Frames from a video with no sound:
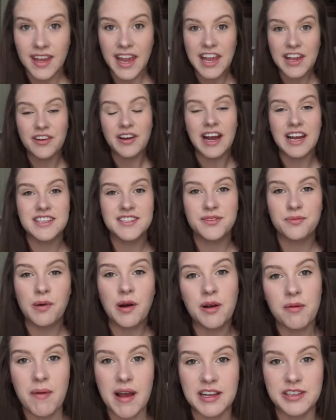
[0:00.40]
Hey guys,
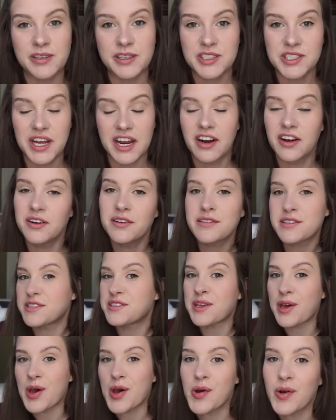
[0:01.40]
welcome back to our channel.
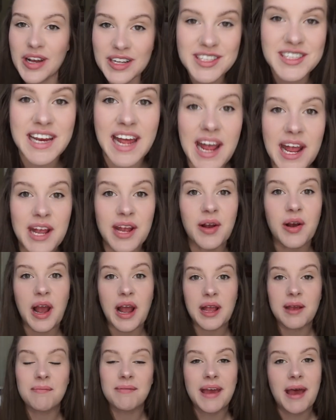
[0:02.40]
So today
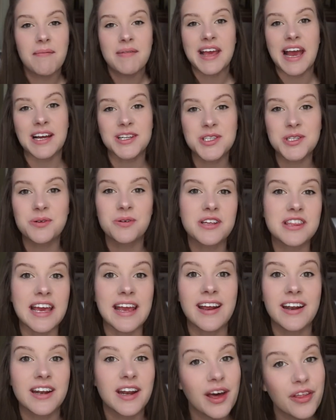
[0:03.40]
I am coming at you with
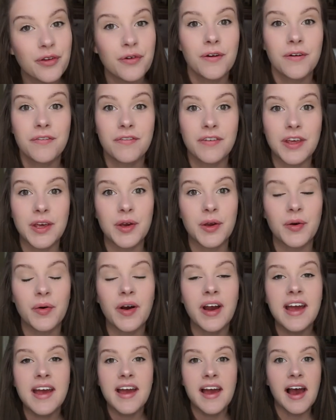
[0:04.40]
another review.
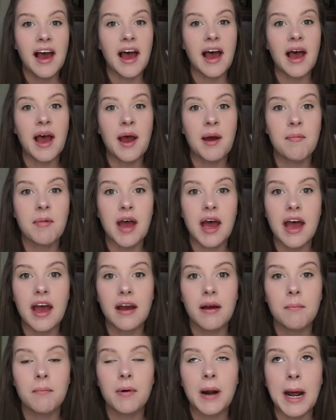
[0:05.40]
Um,
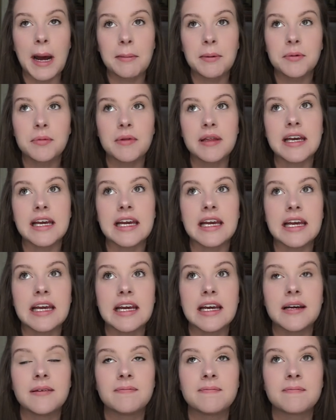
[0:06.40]

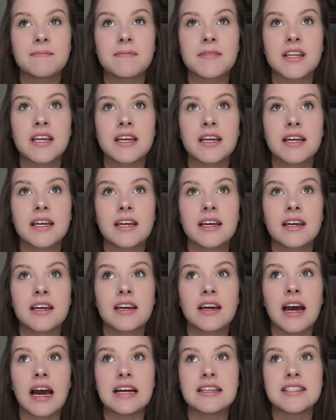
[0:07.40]
probably,
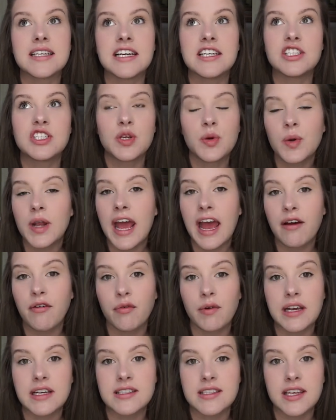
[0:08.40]
I'd say two and a half
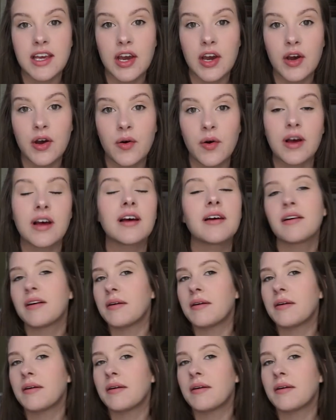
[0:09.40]
weeks ago,